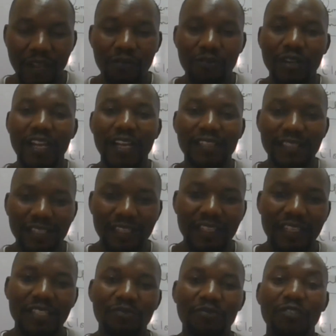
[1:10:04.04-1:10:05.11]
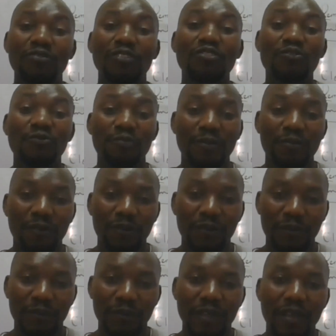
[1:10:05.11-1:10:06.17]
Hakunanga secret between two people
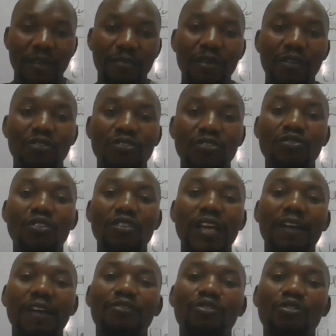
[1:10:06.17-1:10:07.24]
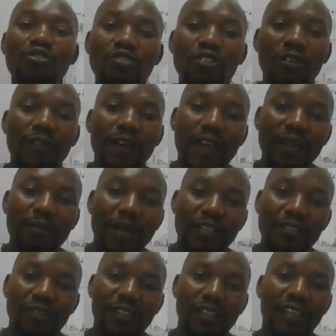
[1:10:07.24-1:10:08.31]
because you don't have control over that
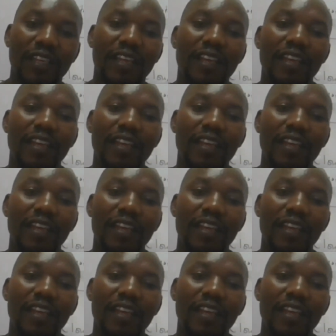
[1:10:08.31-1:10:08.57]
person.